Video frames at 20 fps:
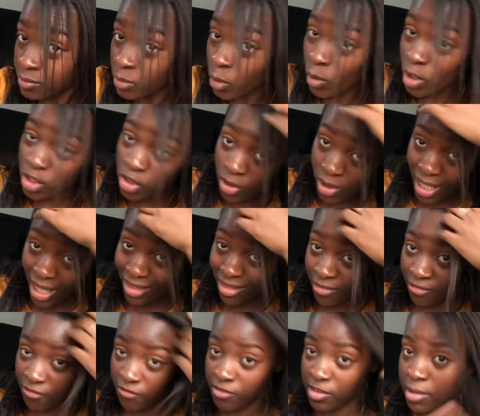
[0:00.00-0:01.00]
Once you get
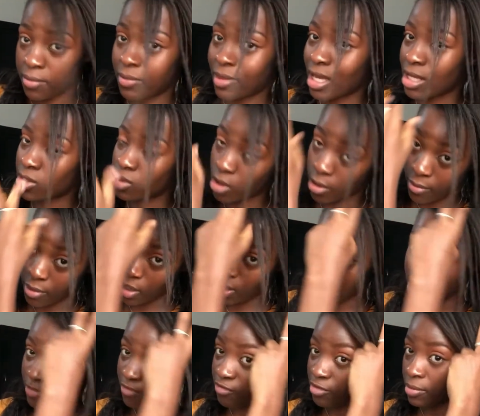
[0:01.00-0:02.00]
the flip, that's all,
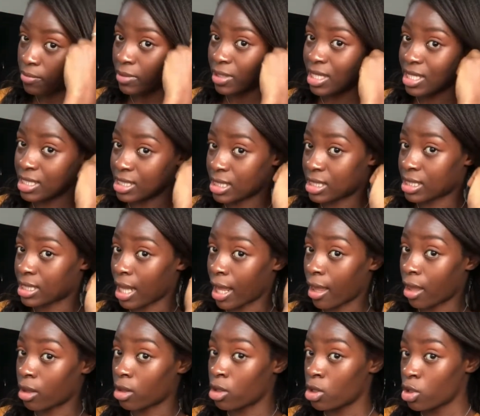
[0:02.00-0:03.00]
because the flip is the
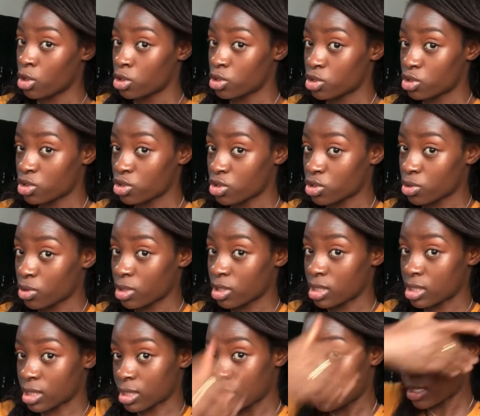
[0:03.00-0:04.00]
style. So you're just going
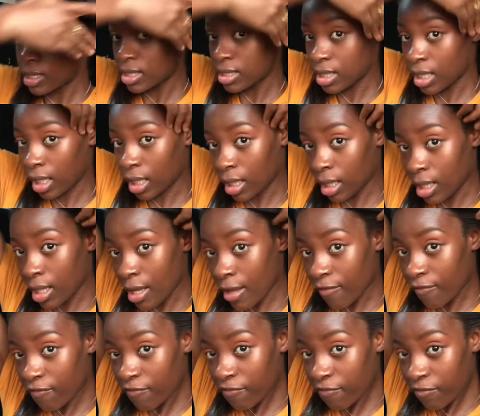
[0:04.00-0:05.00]
to take it
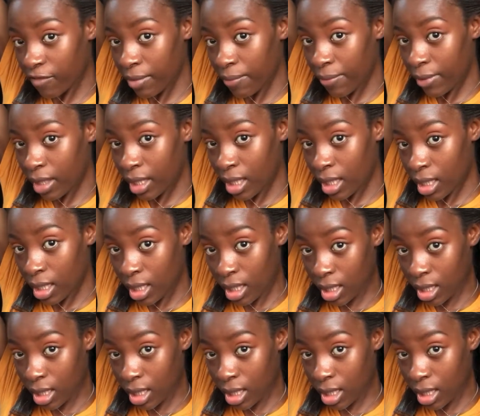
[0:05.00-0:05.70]
and flip it.